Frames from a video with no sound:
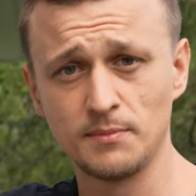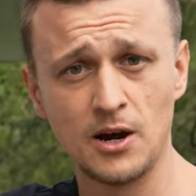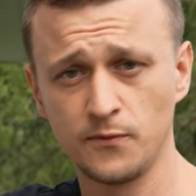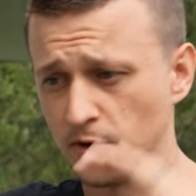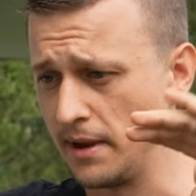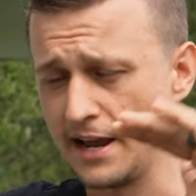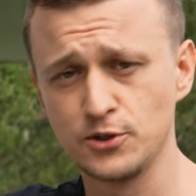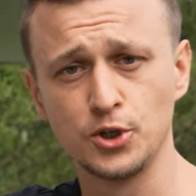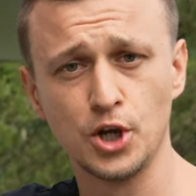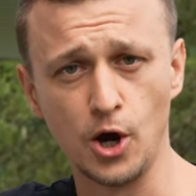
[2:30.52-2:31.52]
him out from
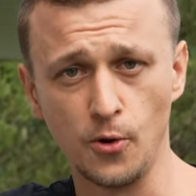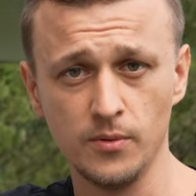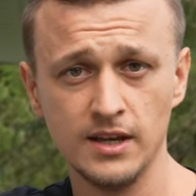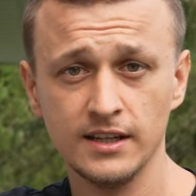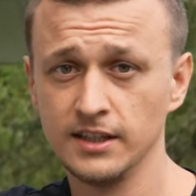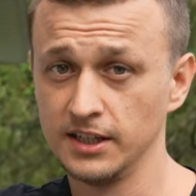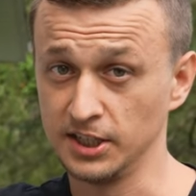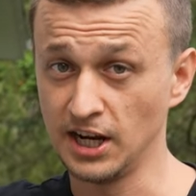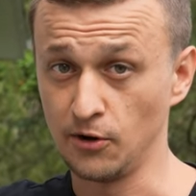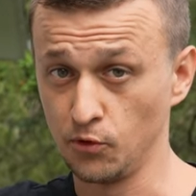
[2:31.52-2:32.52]
head to toe.
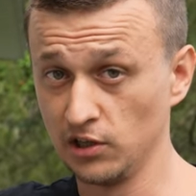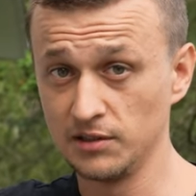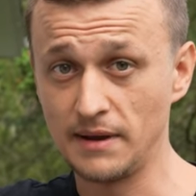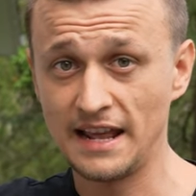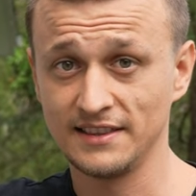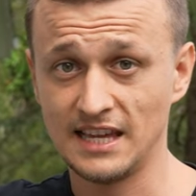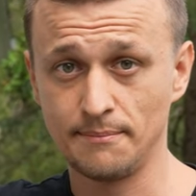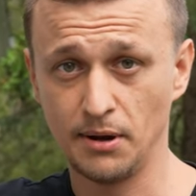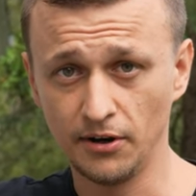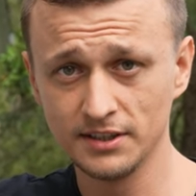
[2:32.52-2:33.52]
He got really mad at
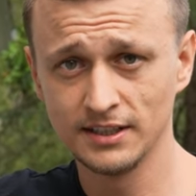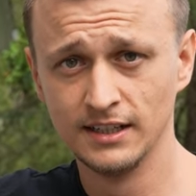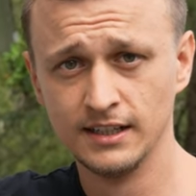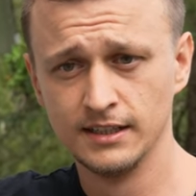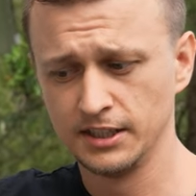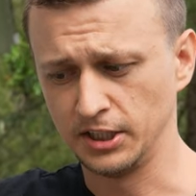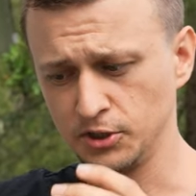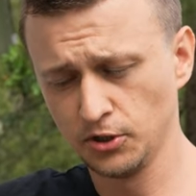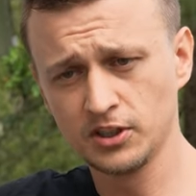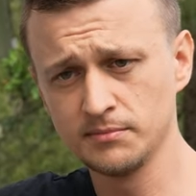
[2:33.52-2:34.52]
that parrot. He took